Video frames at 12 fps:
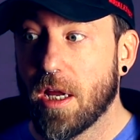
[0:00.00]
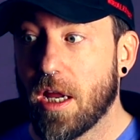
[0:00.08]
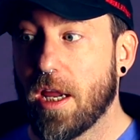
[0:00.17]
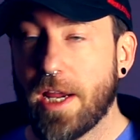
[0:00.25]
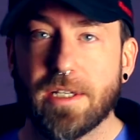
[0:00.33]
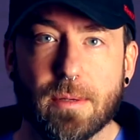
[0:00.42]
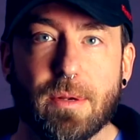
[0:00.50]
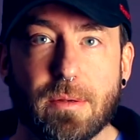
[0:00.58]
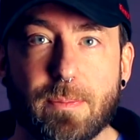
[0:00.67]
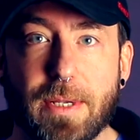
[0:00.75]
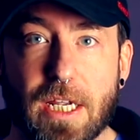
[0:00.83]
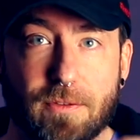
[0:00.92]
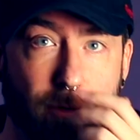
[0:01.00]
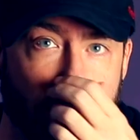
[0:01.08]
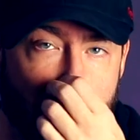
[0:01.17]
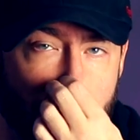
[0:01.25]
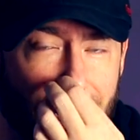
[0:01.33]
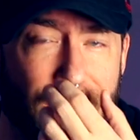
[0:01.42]
and sometimes PS4
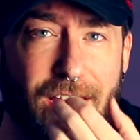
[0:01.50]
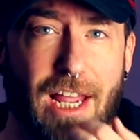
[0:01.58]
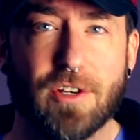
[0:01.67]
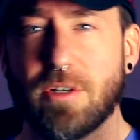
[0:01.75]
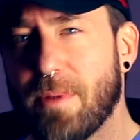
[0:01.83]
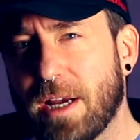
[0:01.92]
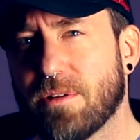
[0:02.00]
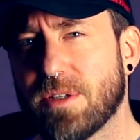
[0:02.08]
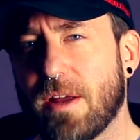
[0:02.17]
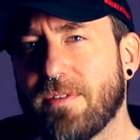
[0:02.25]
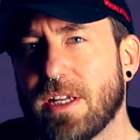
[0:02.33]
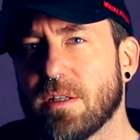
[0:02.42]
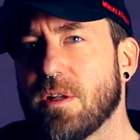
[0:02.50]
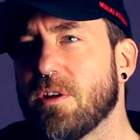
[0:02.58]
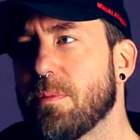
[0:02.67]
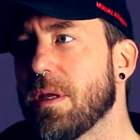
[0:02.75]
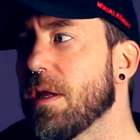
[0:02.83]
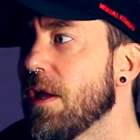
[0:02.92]
too, but I think actually Microsoft has a
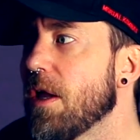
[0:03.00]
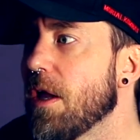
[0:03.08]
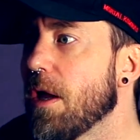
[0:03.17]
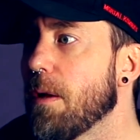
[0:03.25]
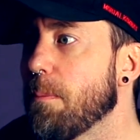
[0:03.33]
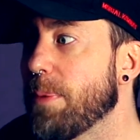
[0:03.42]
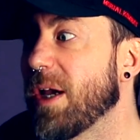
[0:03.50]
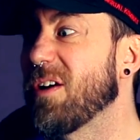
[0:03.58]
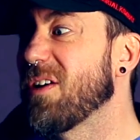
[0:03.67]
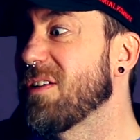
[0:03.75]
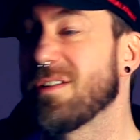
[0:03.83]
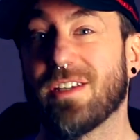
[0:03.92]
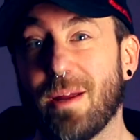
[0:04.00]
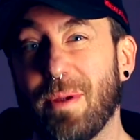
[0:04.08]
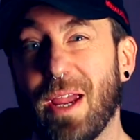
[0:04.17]
little bit bigger step